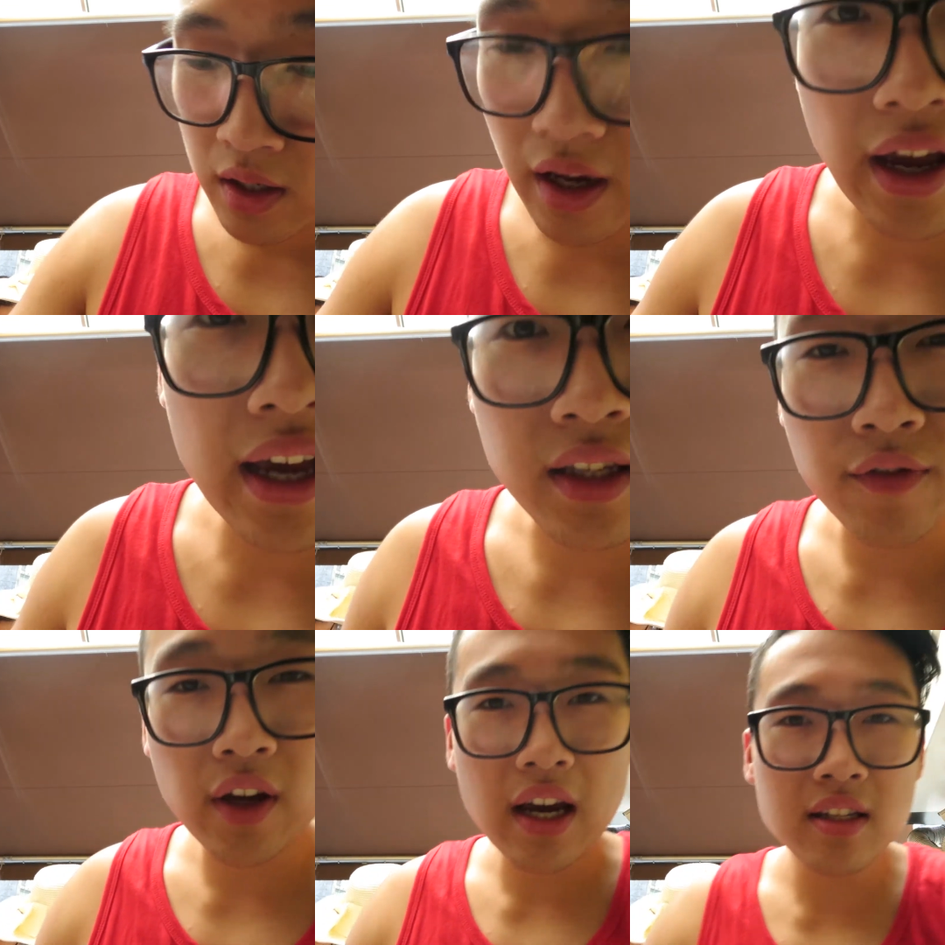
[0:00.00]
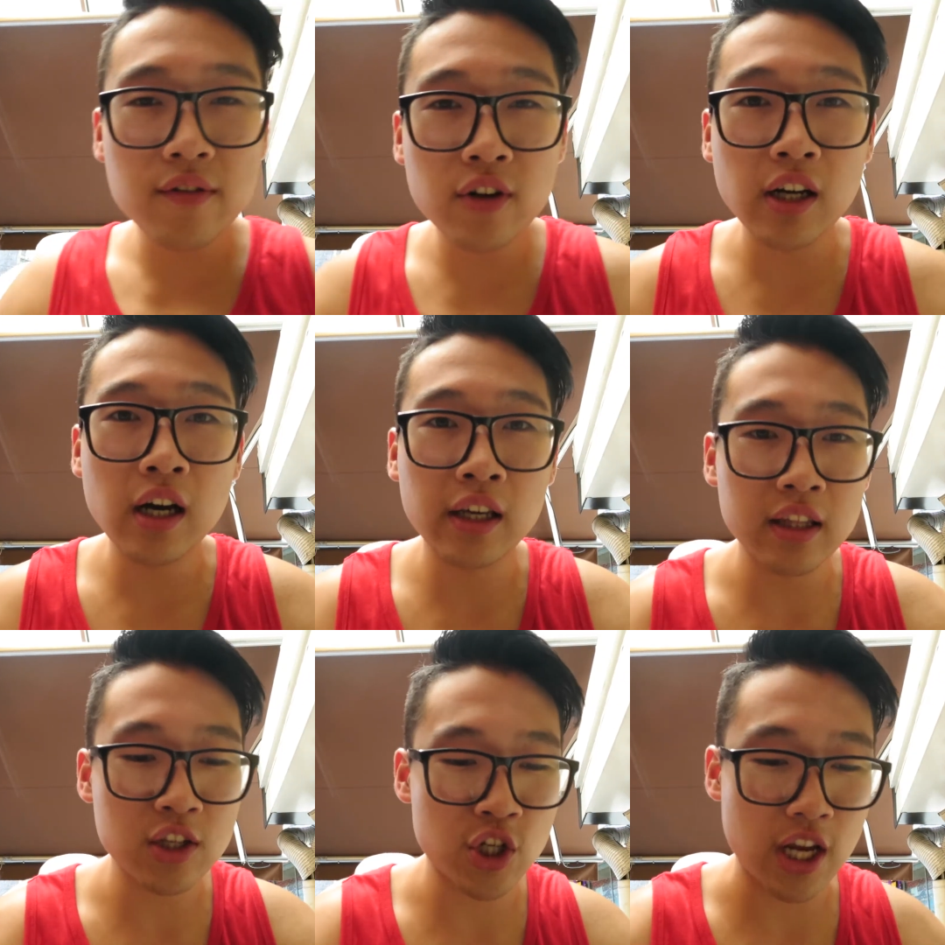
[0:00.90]
So yeah, guys, if you guys ever
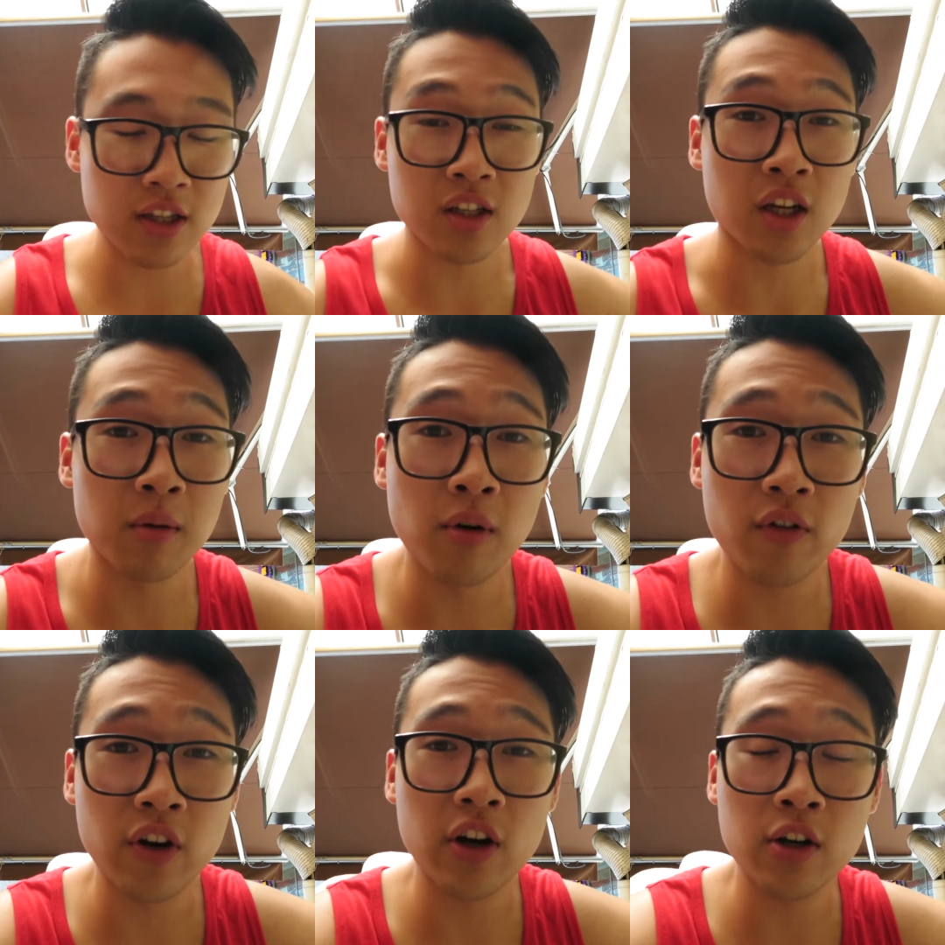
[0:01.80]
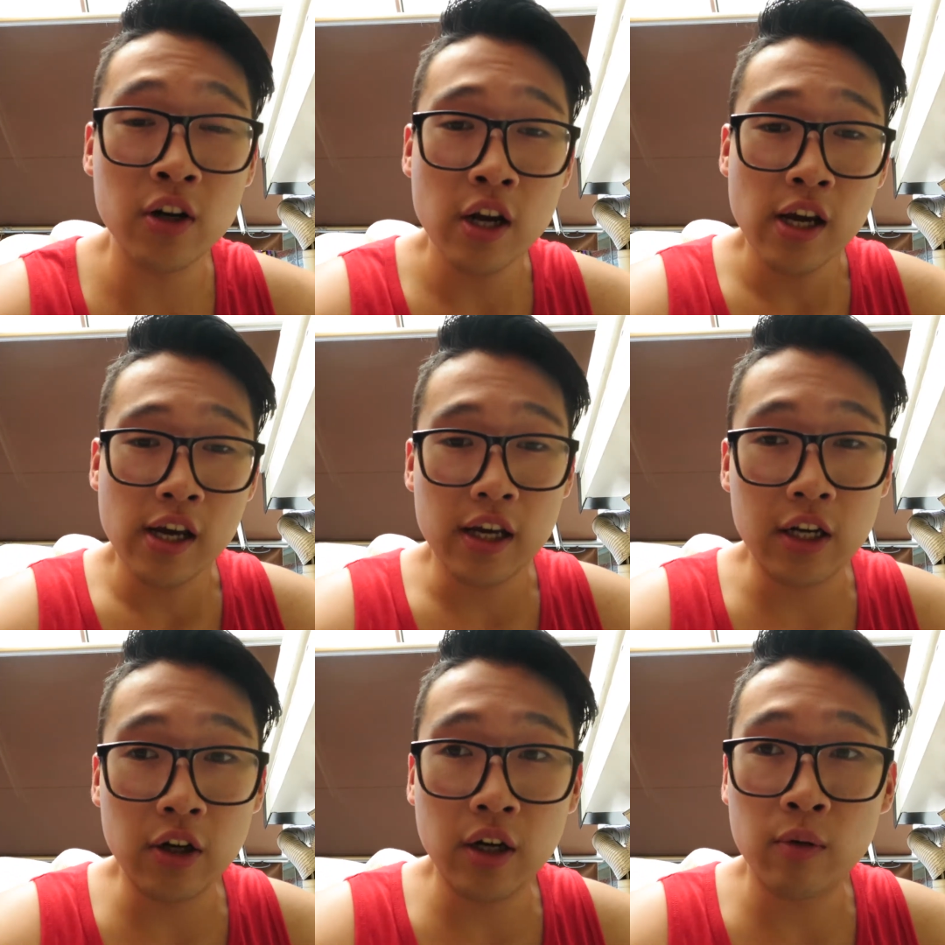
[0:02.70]
get the chance to come over here and
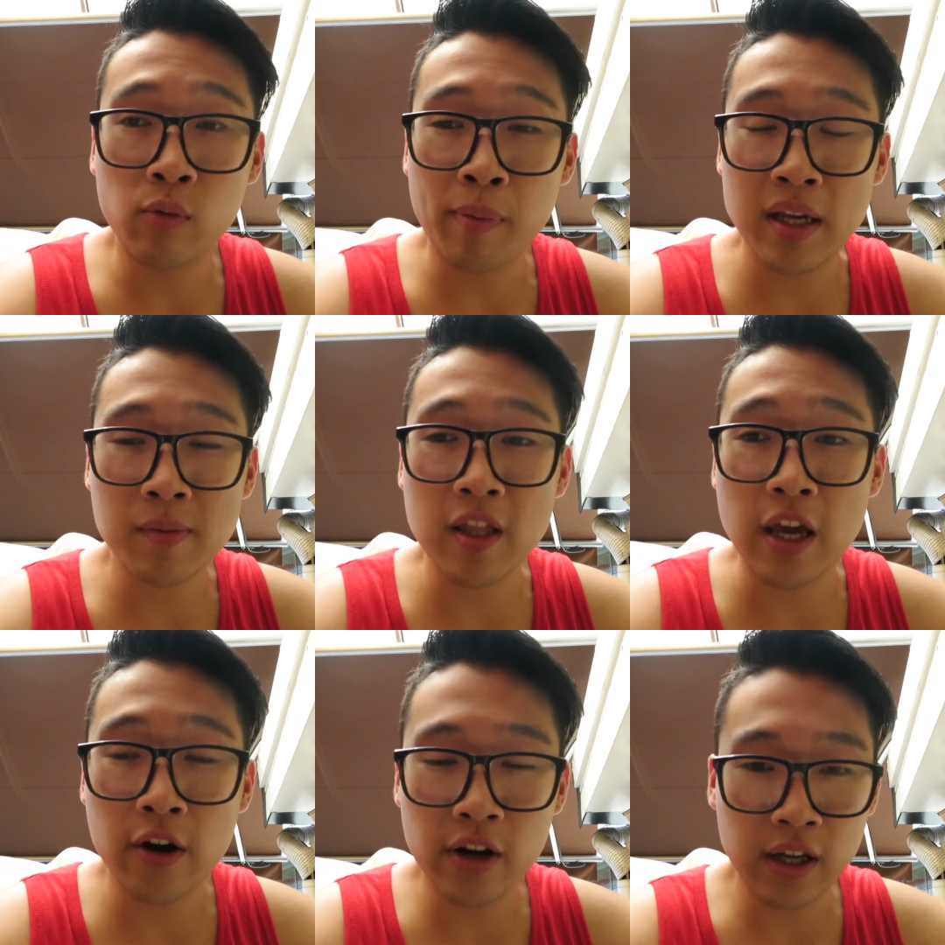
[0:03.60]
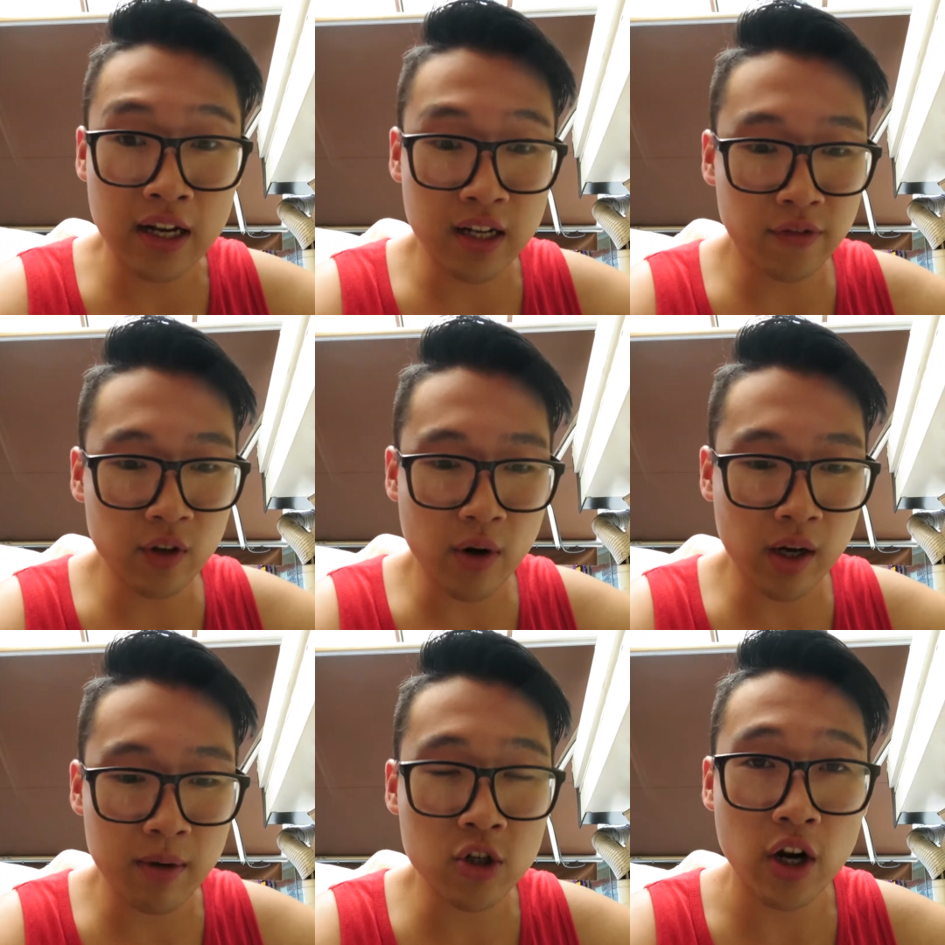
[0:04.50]
and pass by the area, I definitely
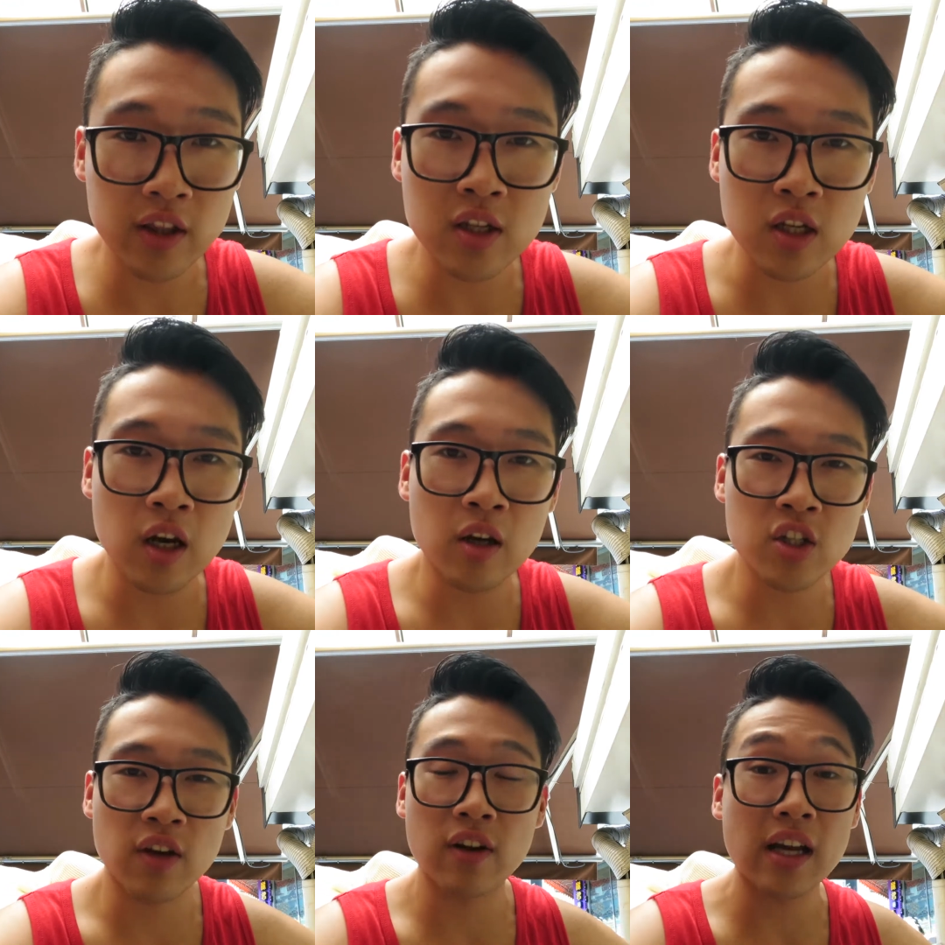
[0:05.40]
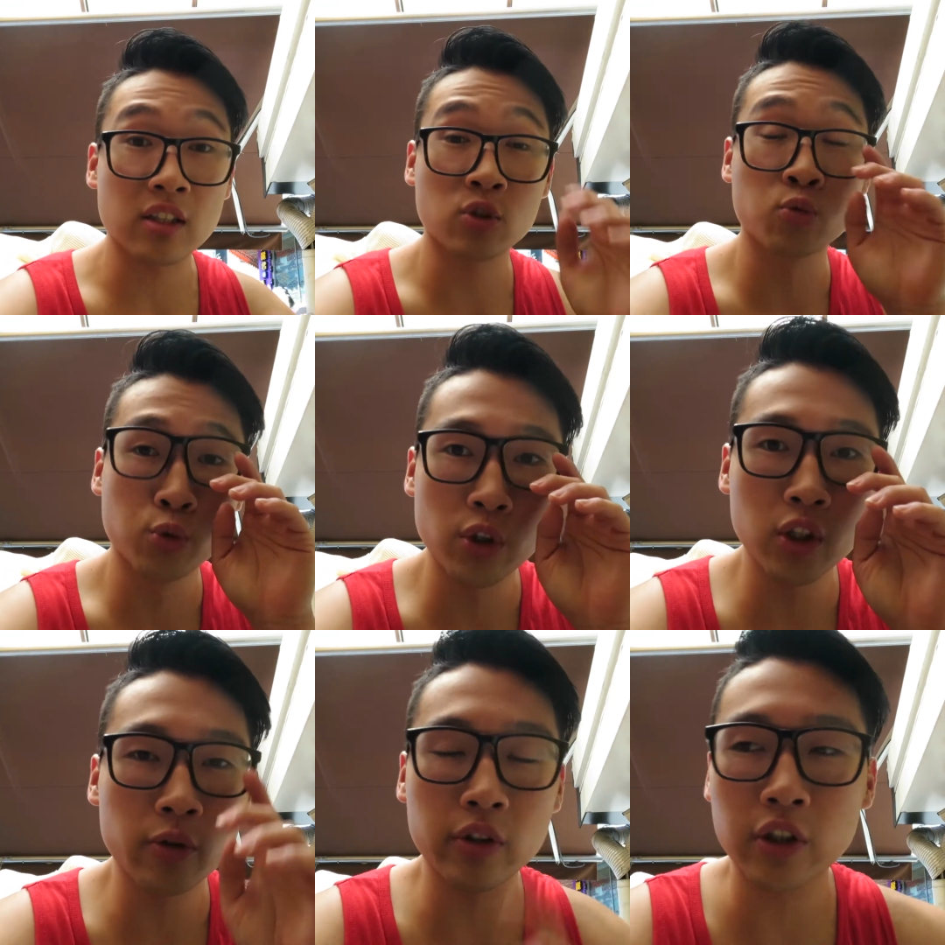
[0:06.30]
recommend trying this shaped ice. It's
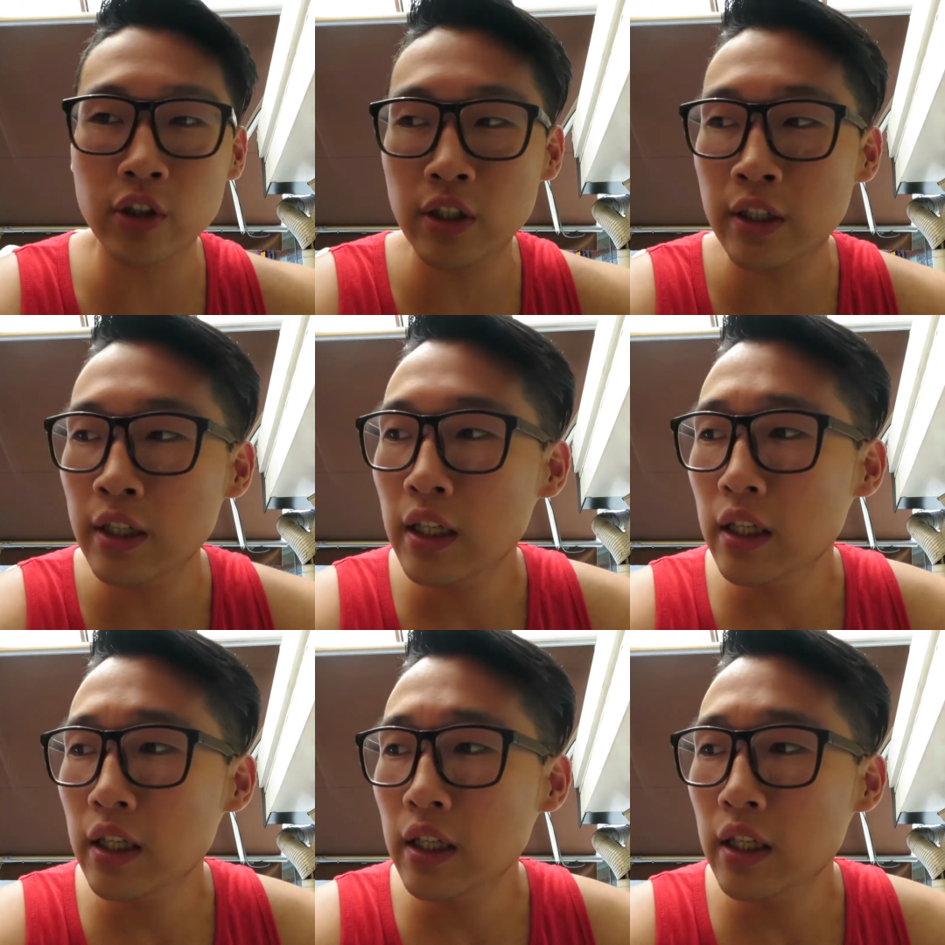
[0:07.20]
really, really good.